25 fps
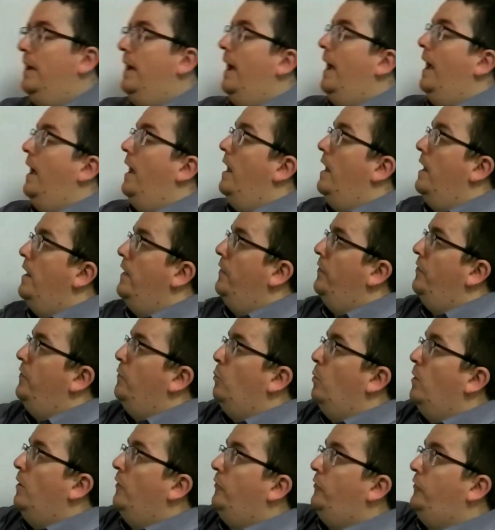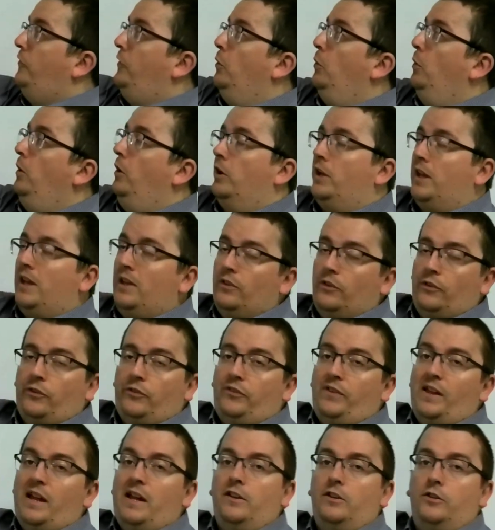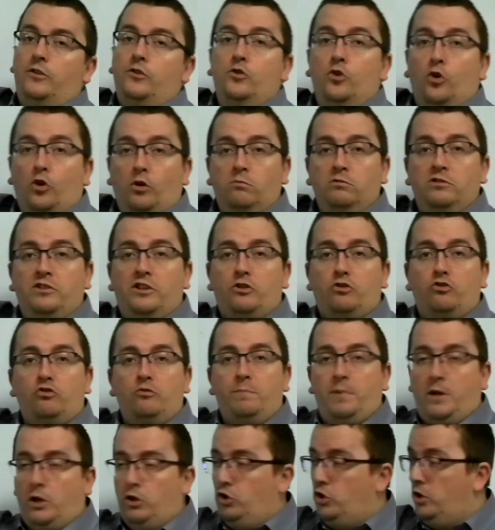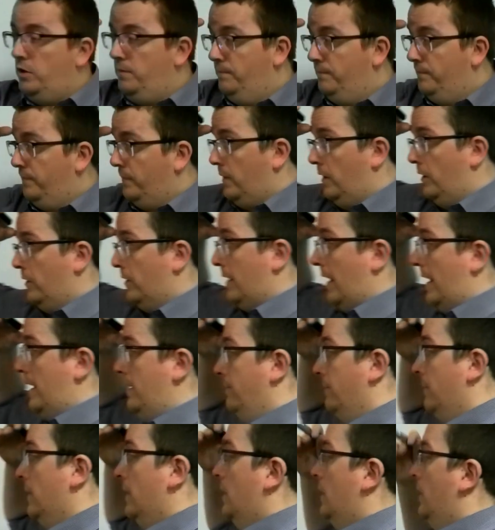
Uh, we're still looking at the standard normal distribution, okay?